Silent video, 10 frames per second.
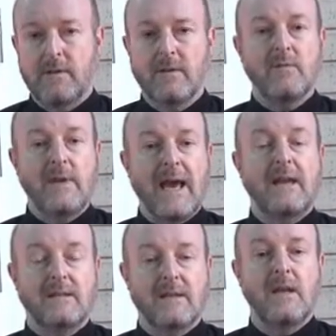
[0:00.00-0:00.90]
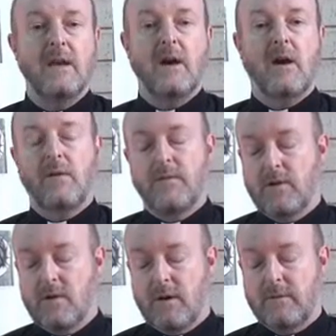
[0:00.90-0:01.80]
the reality of the
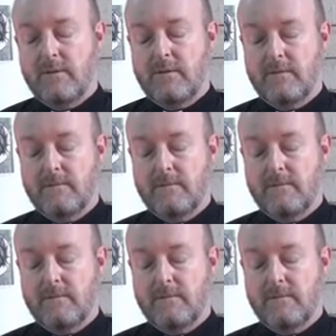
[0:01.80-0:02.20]
cross.